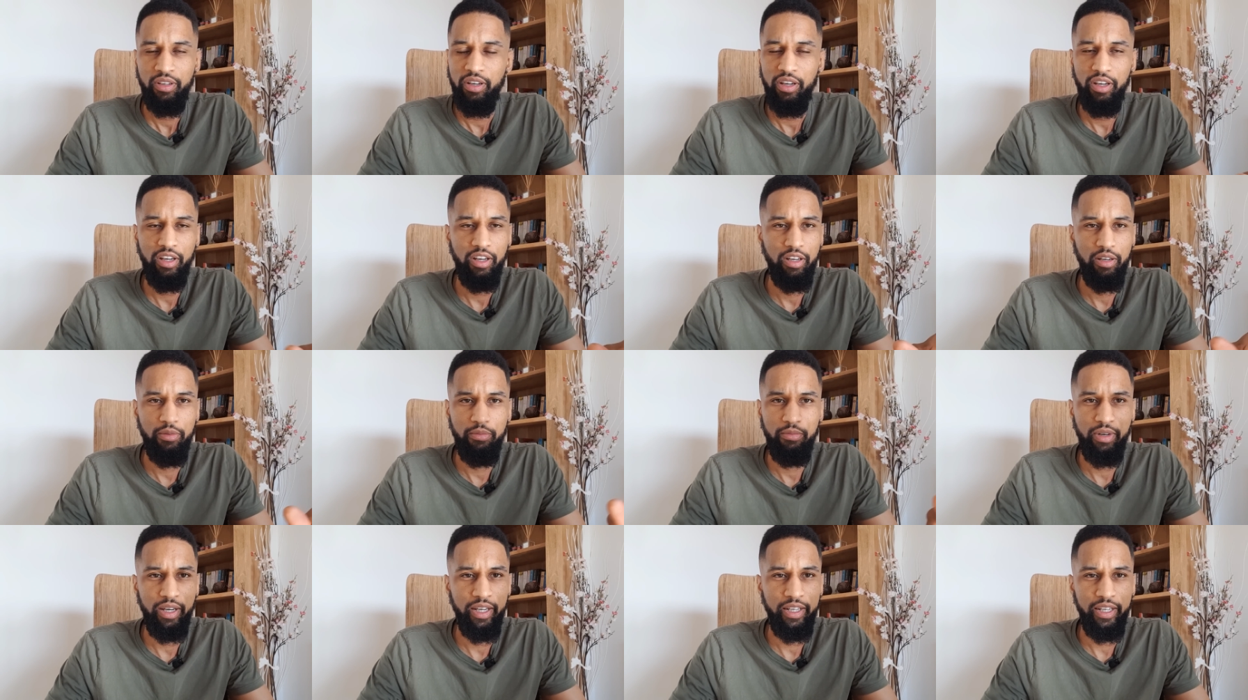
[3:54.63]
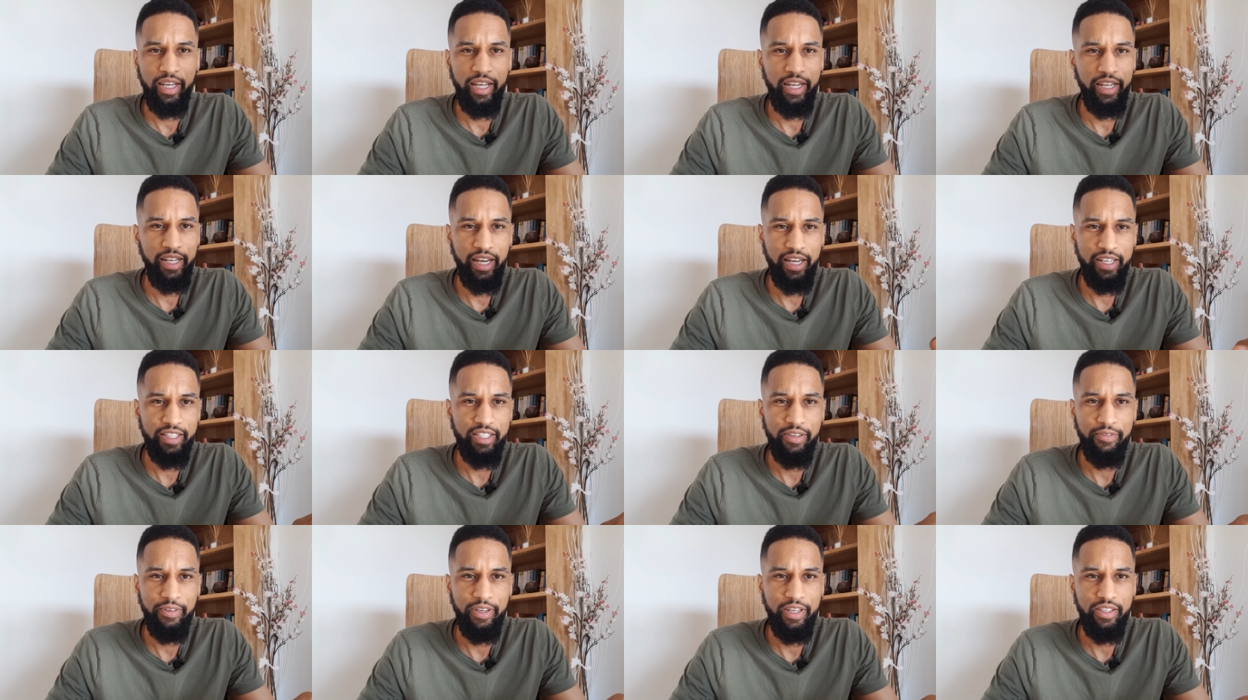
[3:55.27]
and any
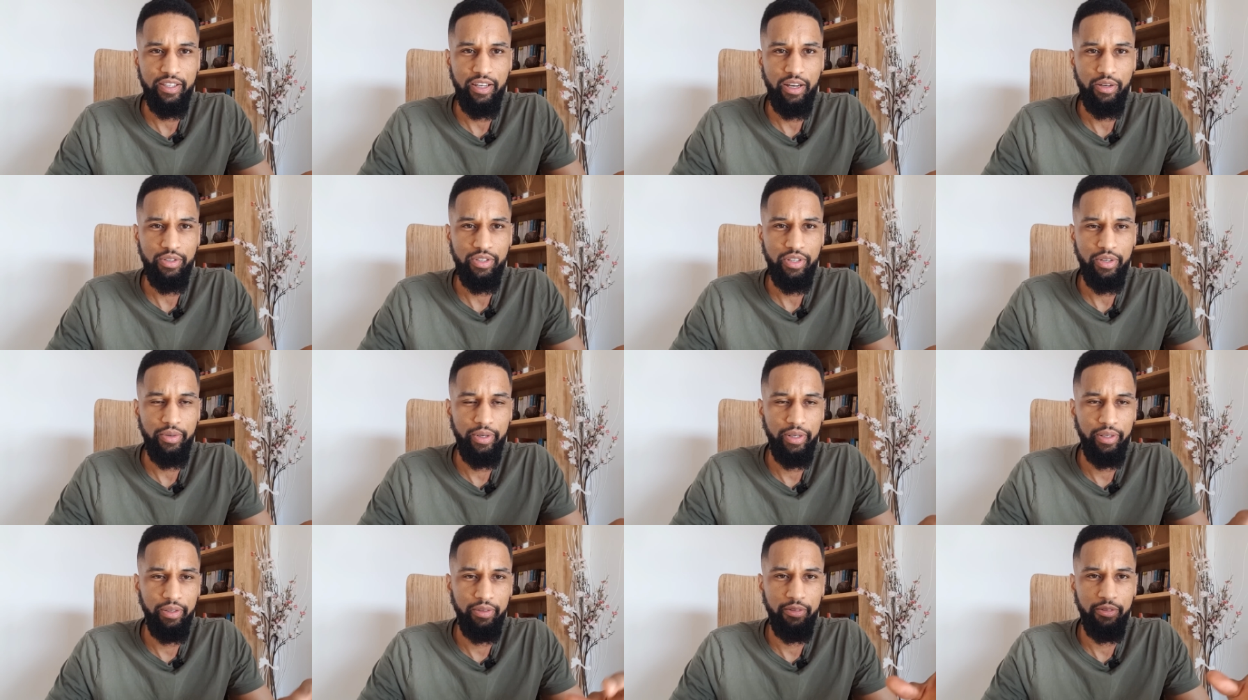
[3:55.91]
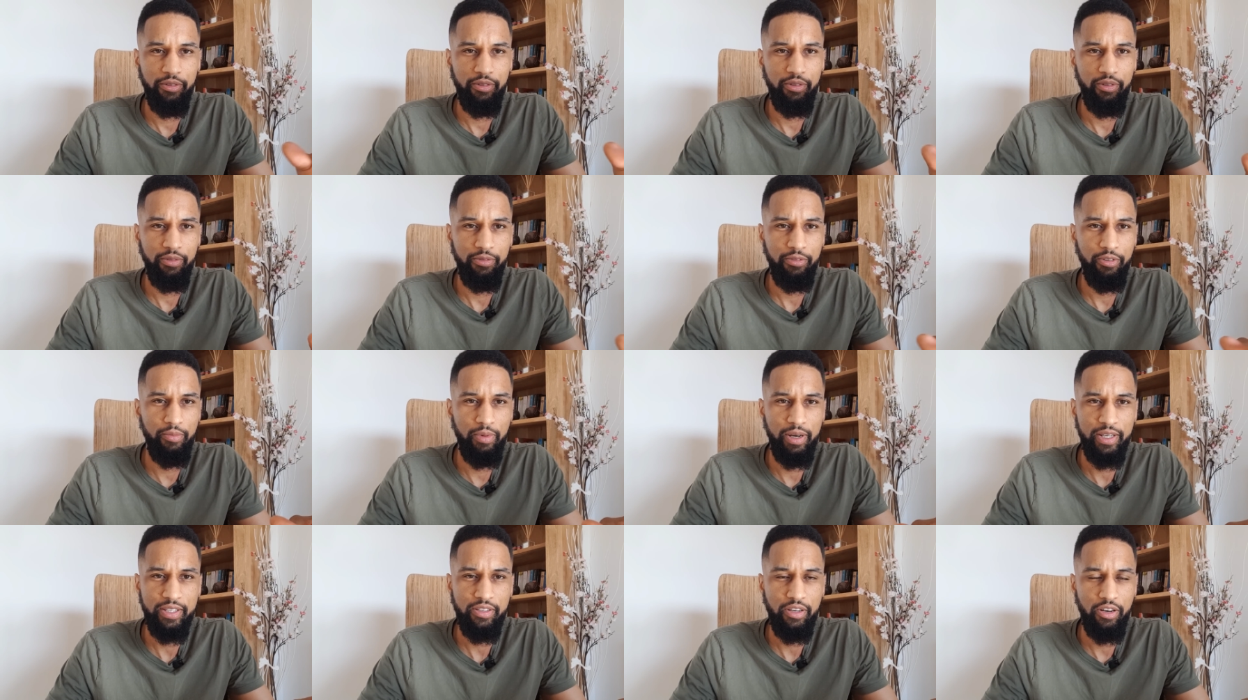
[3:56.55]
activities I was doing
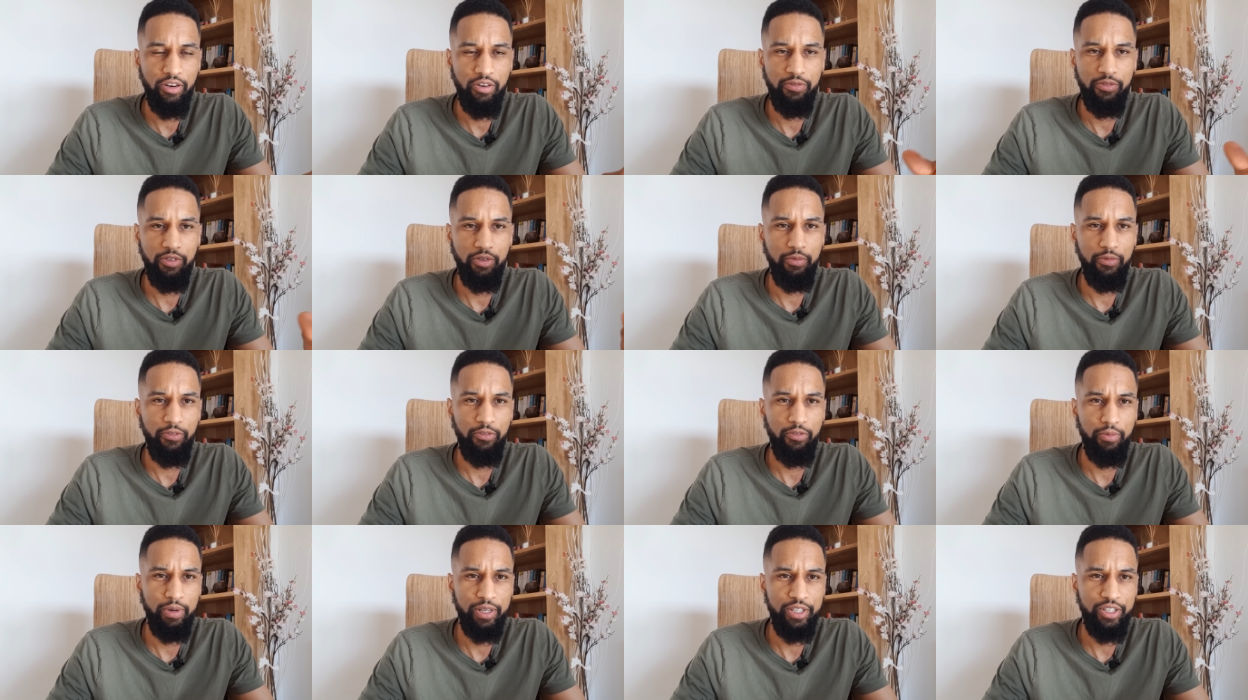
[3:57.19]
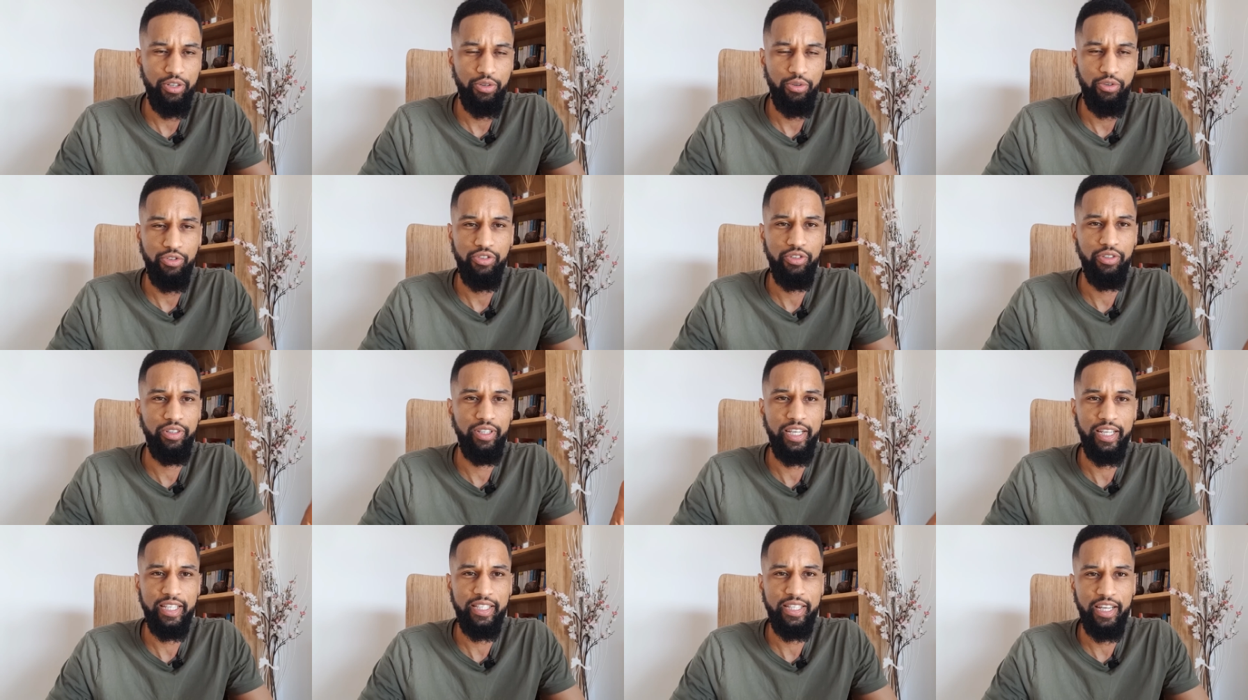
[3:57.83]
for myself or for my
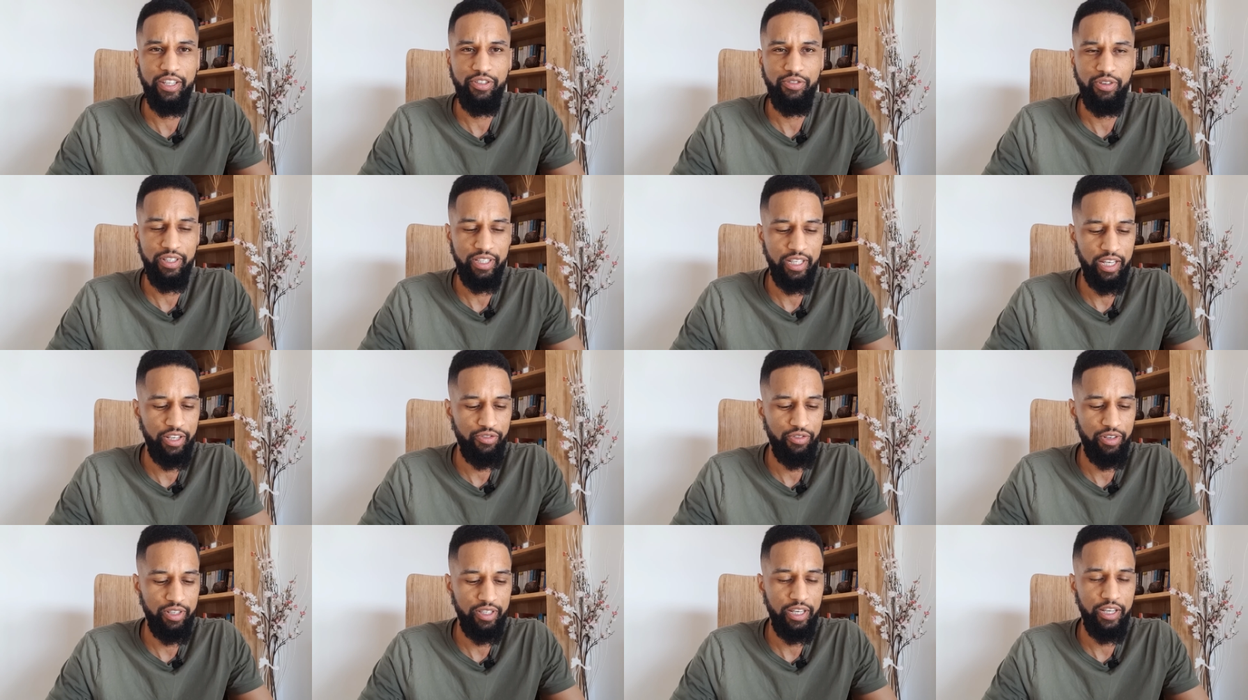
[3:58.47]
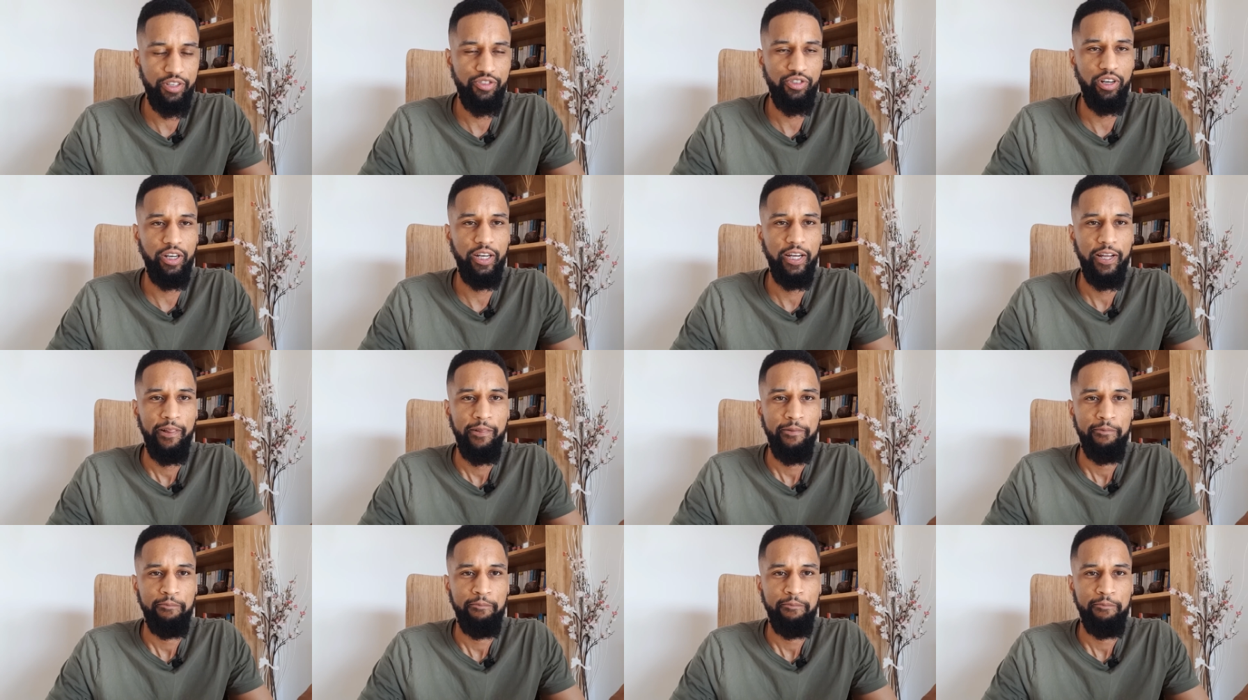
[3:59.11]
children, etc., etc., etc.